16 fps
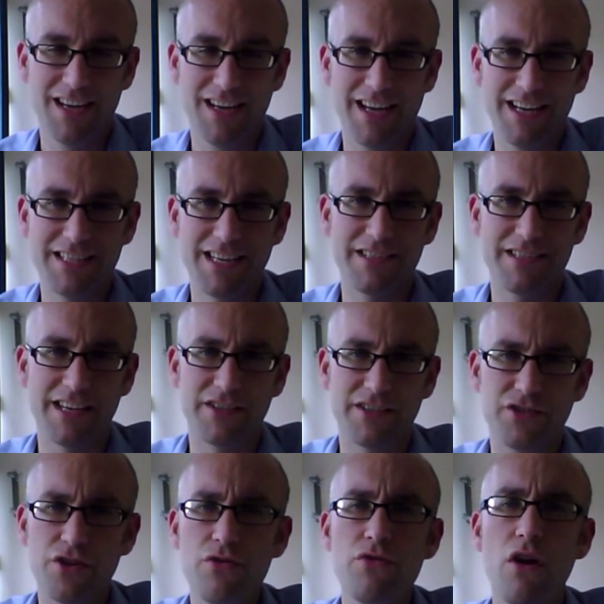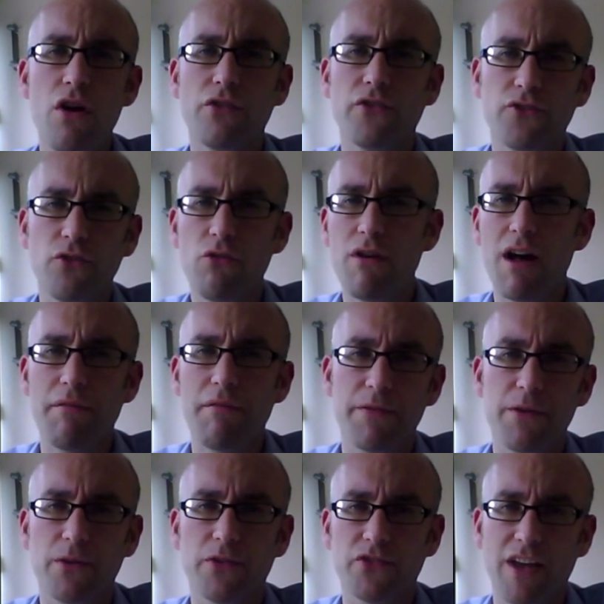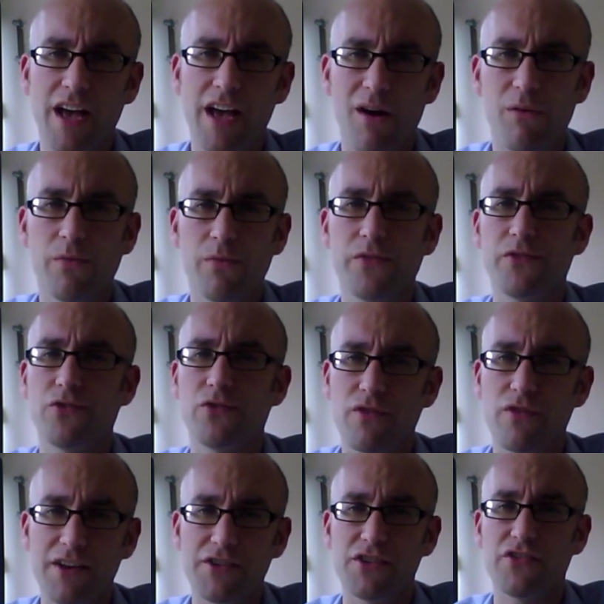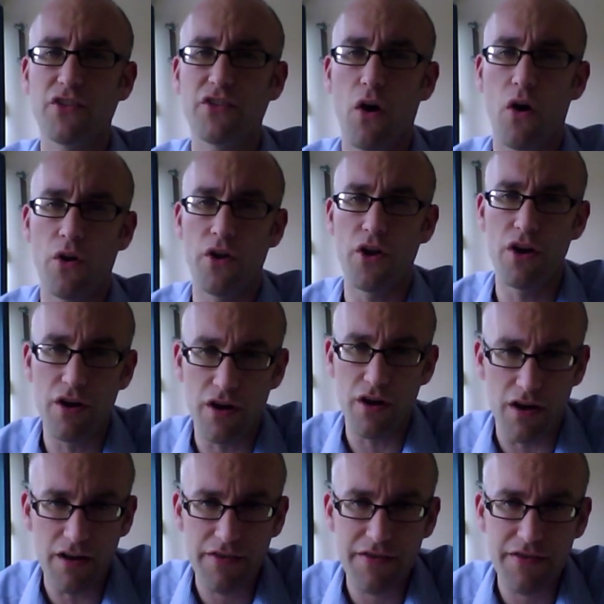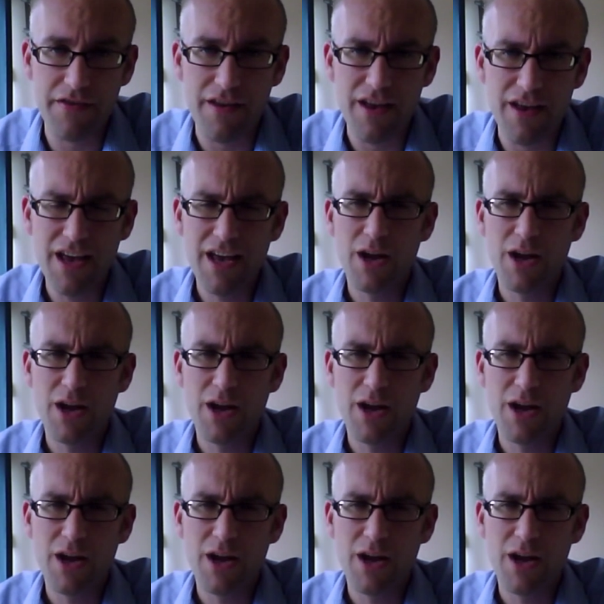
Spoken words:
He says this: "Do not store up for yourselves treasures on earth,